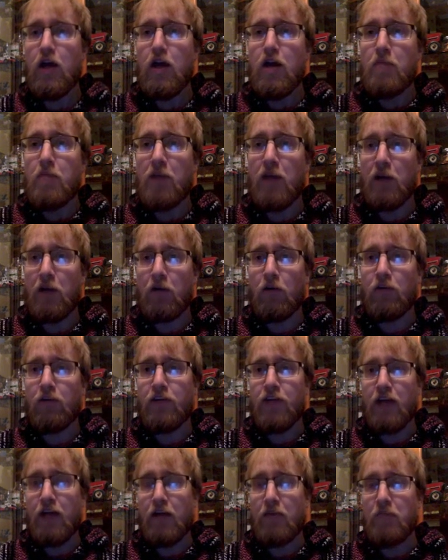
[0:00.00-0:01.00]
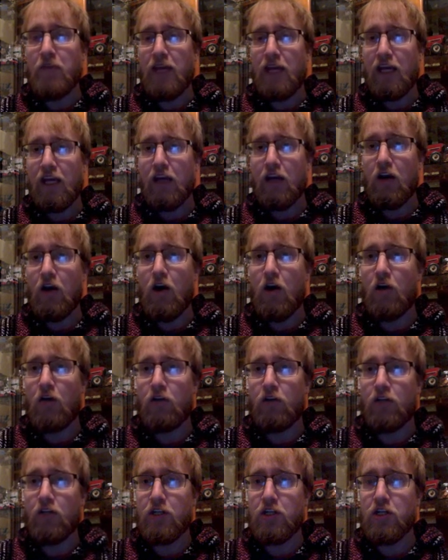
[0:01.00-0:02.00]
medical debt, making
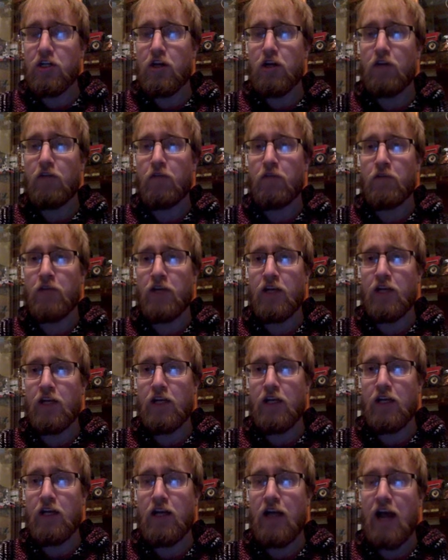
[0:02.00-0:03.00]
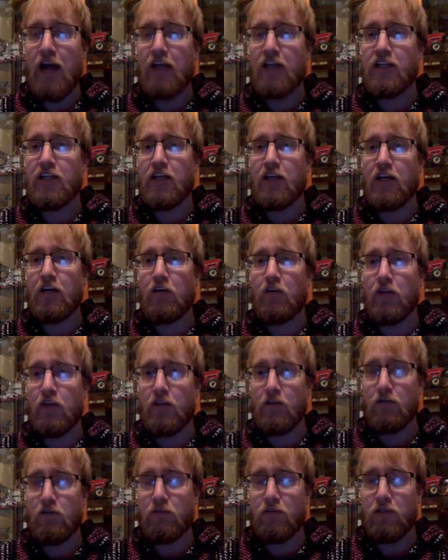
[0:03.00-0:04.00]
college free, enacting a Green
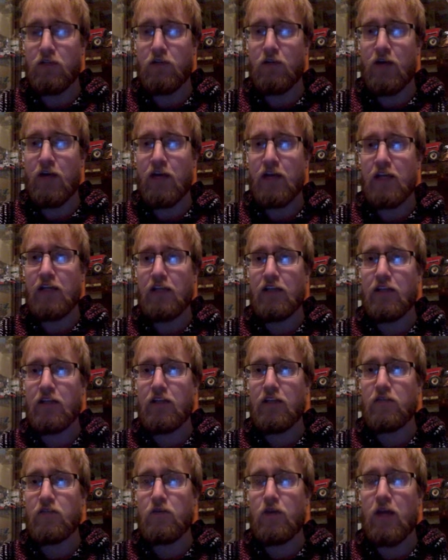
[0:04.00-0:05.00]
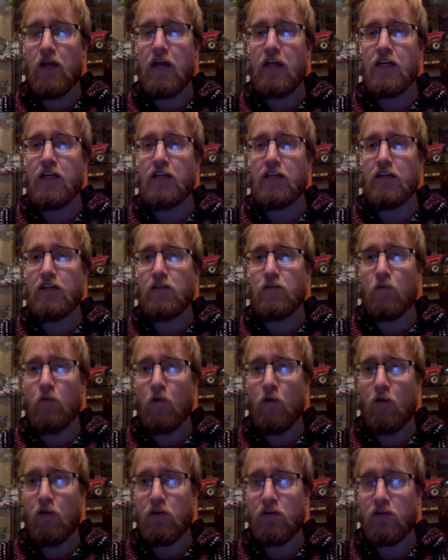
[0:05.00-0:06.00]
New Deal, ending these ending these
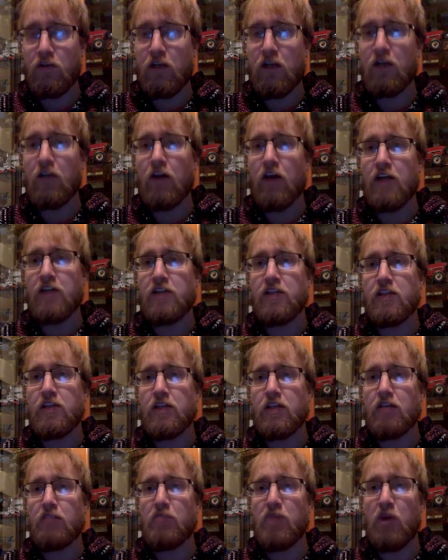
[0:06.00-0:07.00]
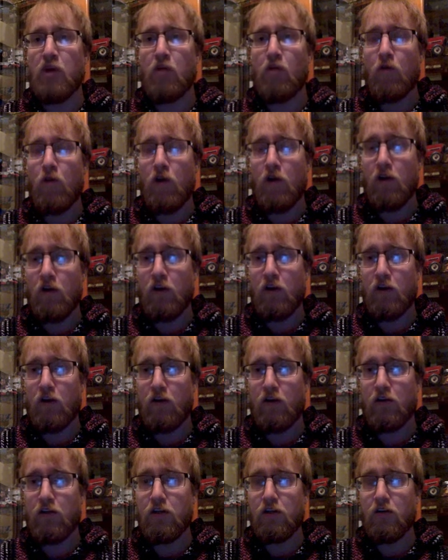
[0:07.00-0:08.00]
wars, legalizing
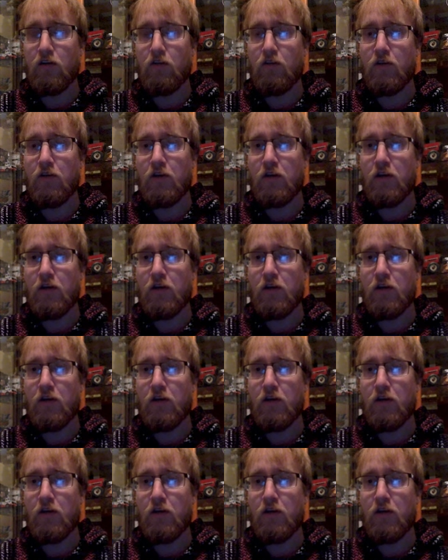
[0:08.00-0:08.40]
marijuana, you know,